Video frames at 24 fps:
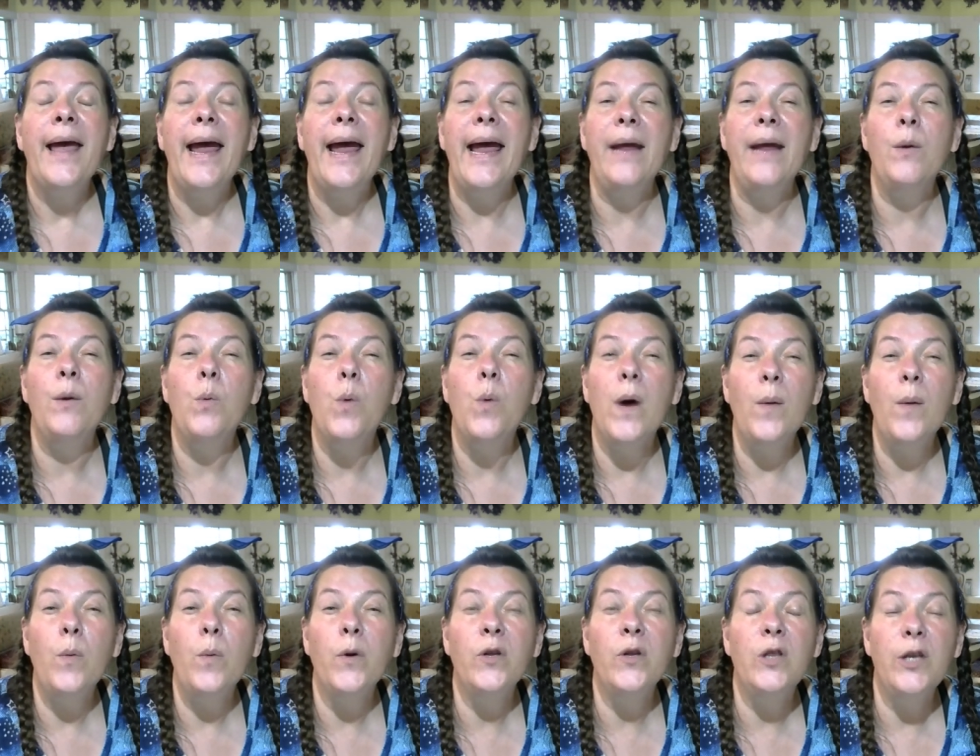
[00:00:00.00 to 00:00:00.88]
and
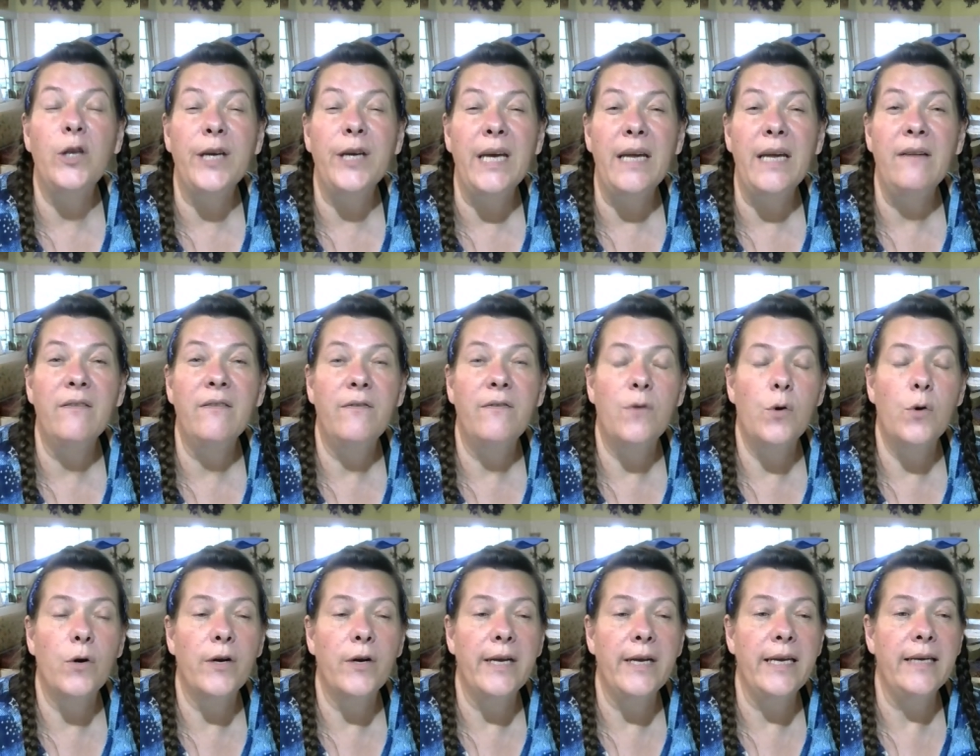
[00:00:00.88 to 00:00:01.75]
what we're looking
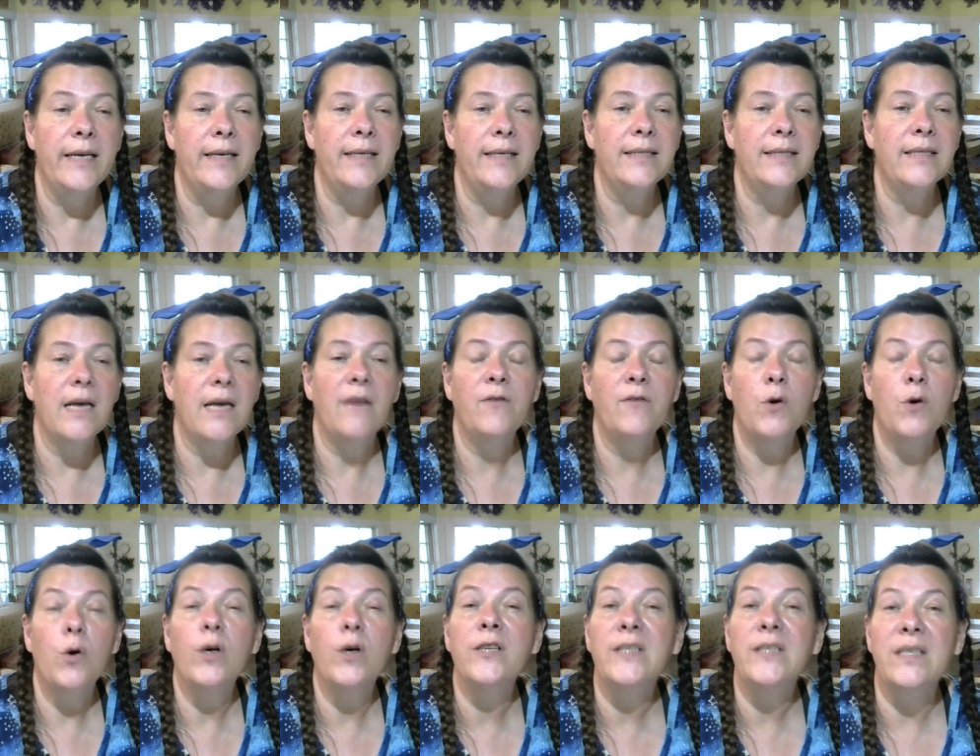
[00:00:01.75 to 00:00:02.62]
for is, of
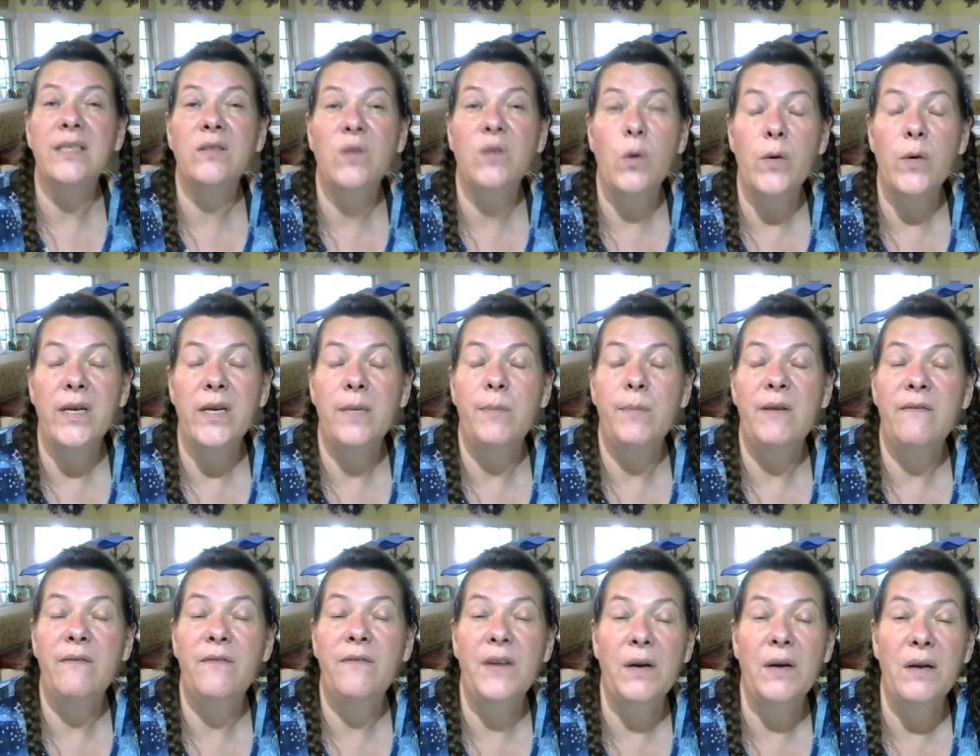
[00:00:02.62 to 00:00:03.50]
course, it's going to be
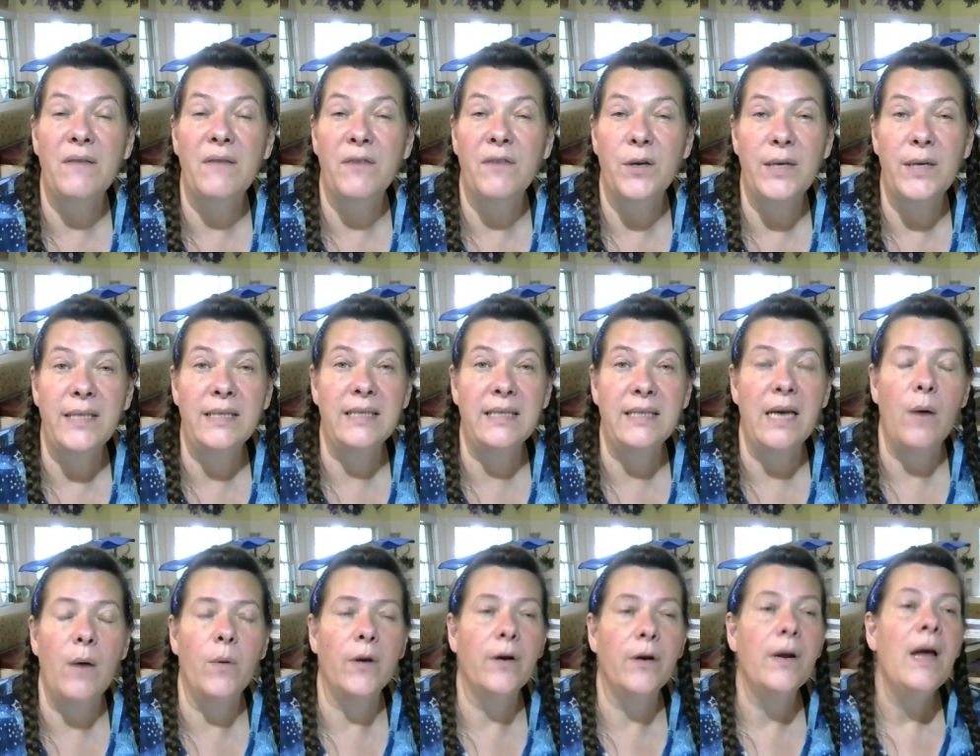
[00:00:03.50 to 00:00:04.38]
very, very
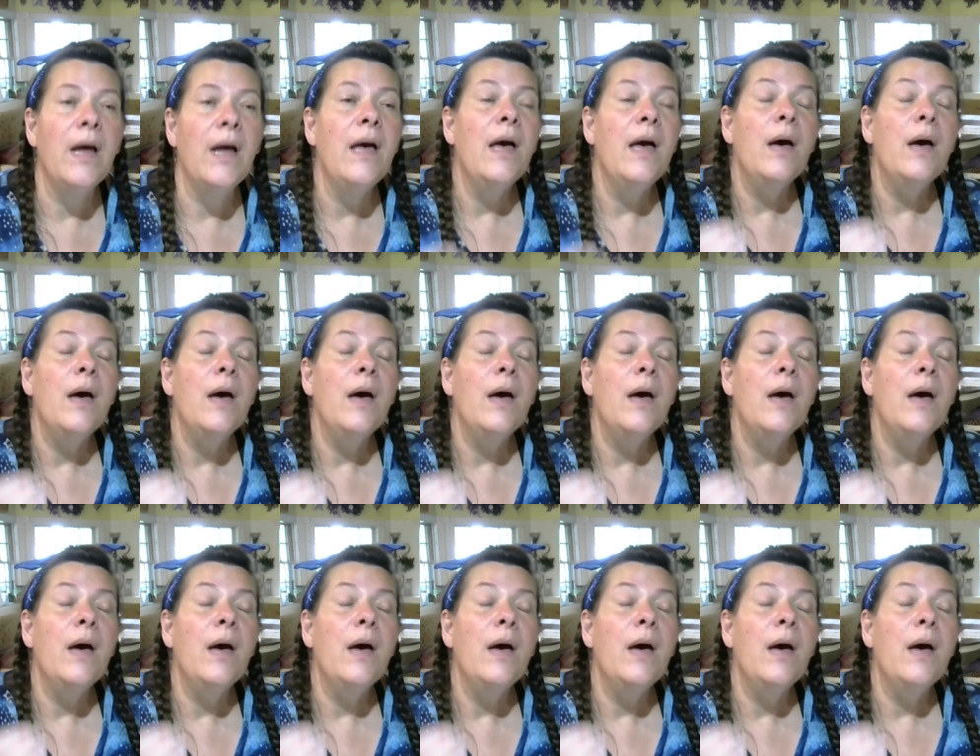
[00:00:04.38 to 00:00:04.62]
sour.